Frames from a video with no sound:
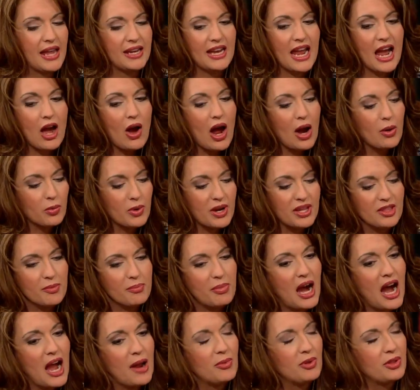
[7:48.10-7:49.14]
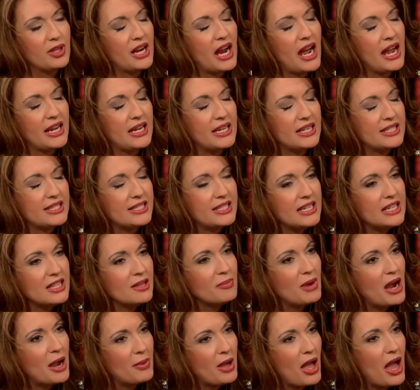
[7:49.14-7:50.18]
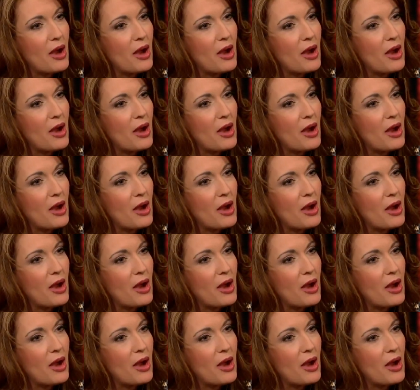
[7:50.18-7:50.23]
And now I read the Bible and I see the Bible,